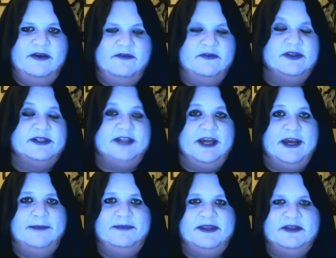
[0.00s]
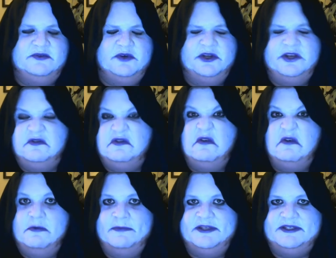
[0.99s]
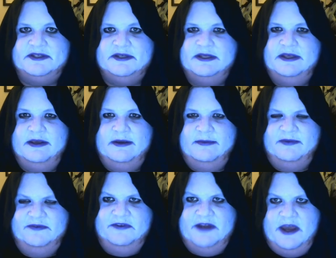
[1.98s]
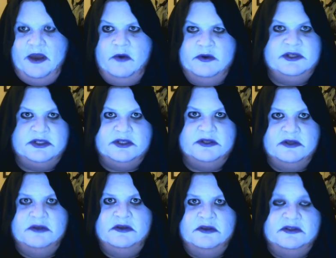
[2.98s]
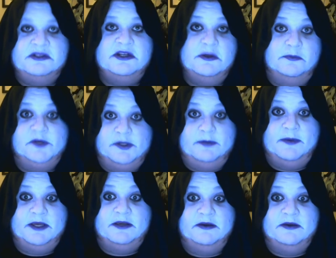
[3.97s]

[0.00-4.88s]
For the time, these were enormous. But for now, it's still pretty big.